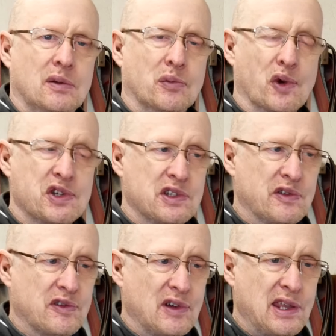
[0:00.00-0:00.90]
moisture
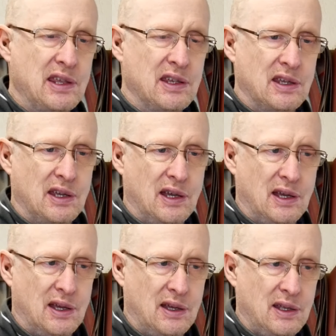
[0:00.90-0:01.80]
free,
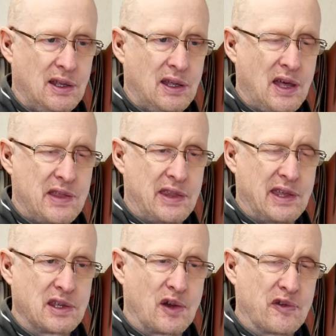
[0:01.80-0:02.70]
and then
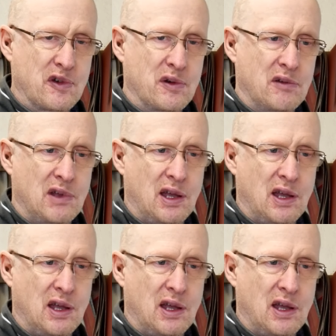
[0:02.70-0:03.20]
they go through